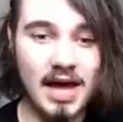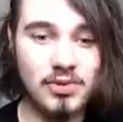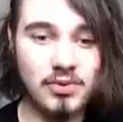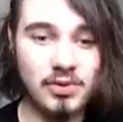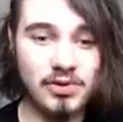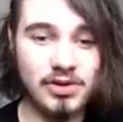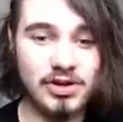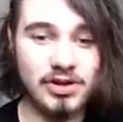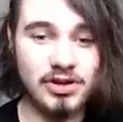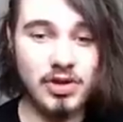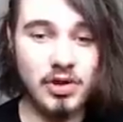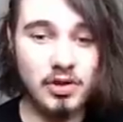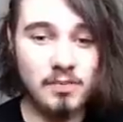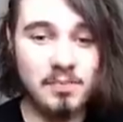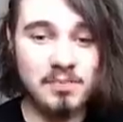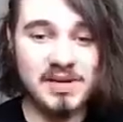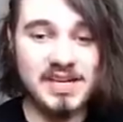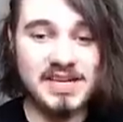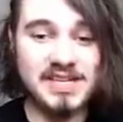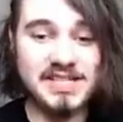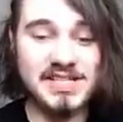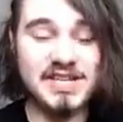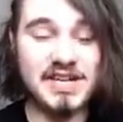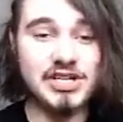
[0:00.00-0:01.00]
with a new
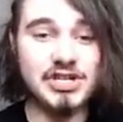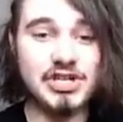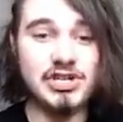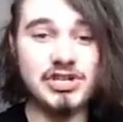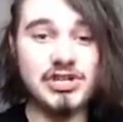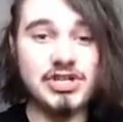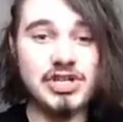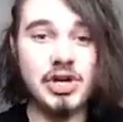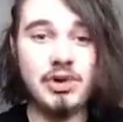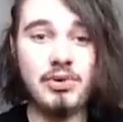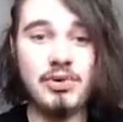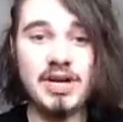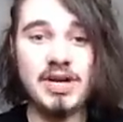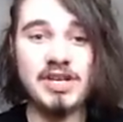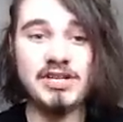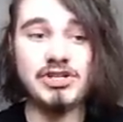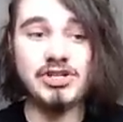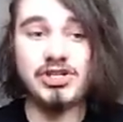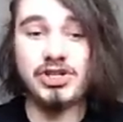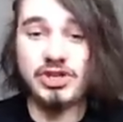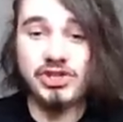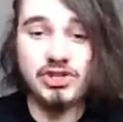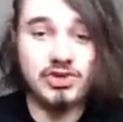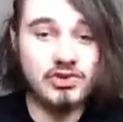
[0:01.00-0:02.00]
PlayStation Showcase
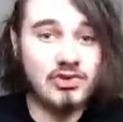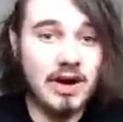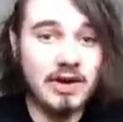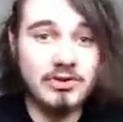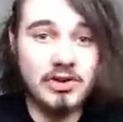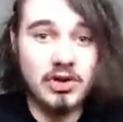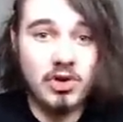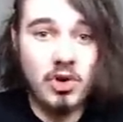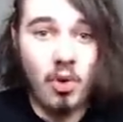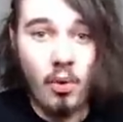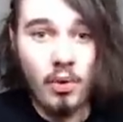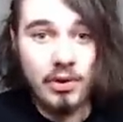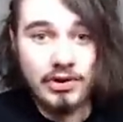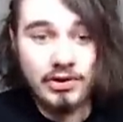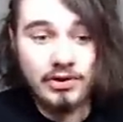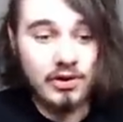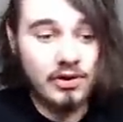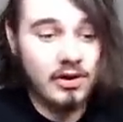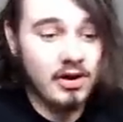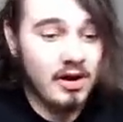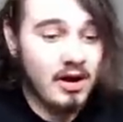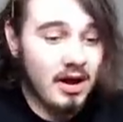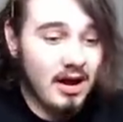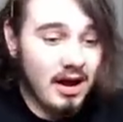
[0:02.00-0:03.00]
just around the
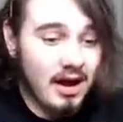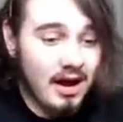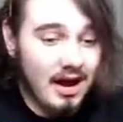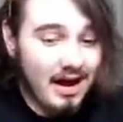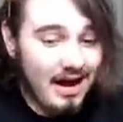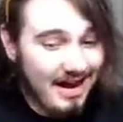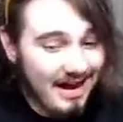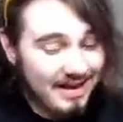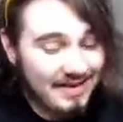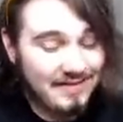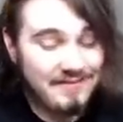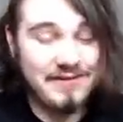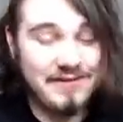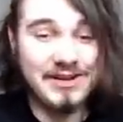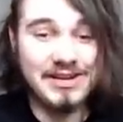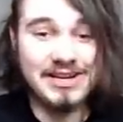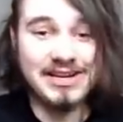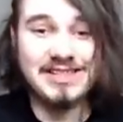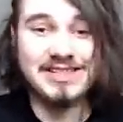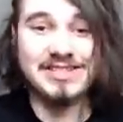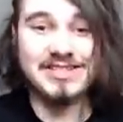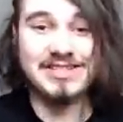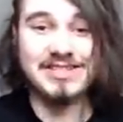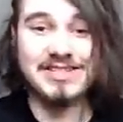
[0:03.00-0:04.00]
corner, I feel
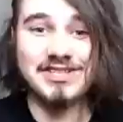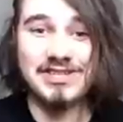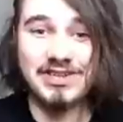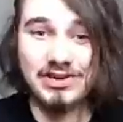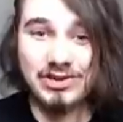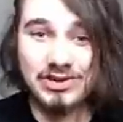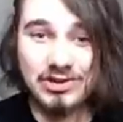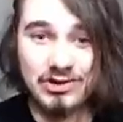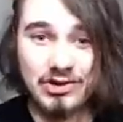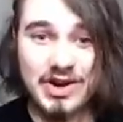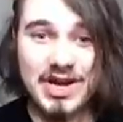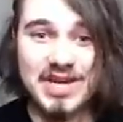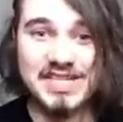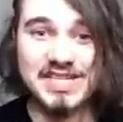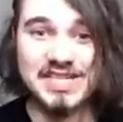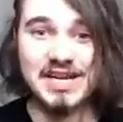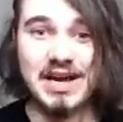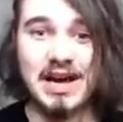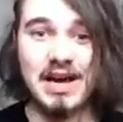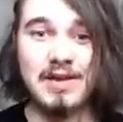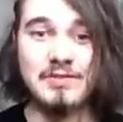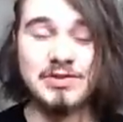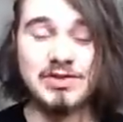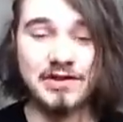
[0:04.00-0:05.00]
like this is a great
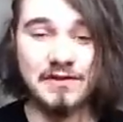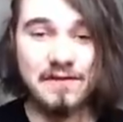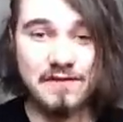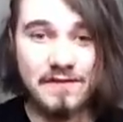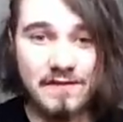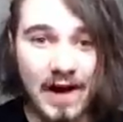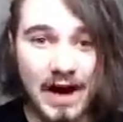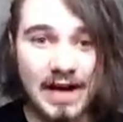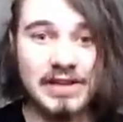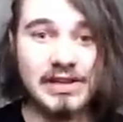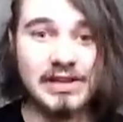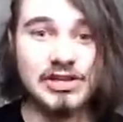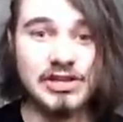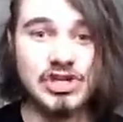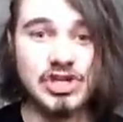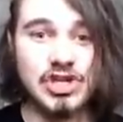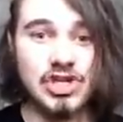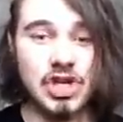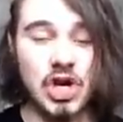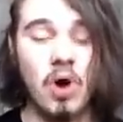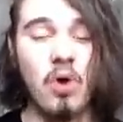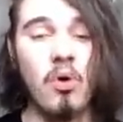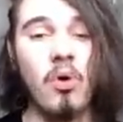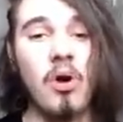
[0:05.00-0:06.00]
time to finally
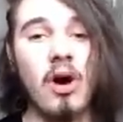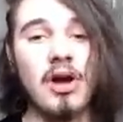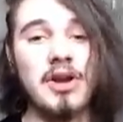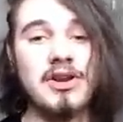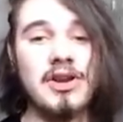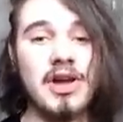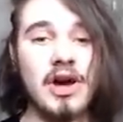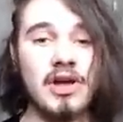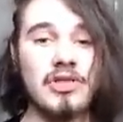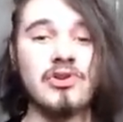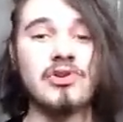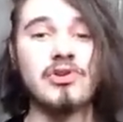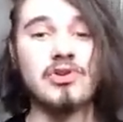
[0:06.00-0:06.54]
show another